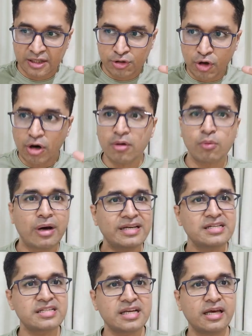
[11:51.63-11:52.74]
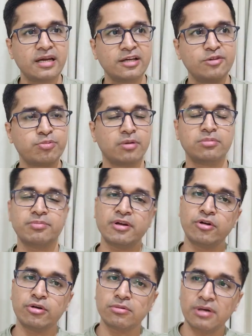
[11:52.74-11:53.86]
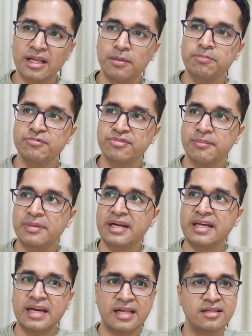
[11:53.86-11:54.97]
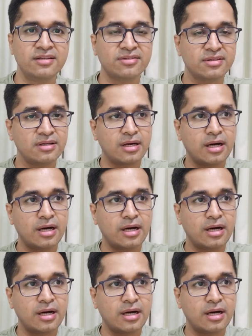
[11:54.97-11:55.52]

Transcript: Your one share is probably going to help somebody else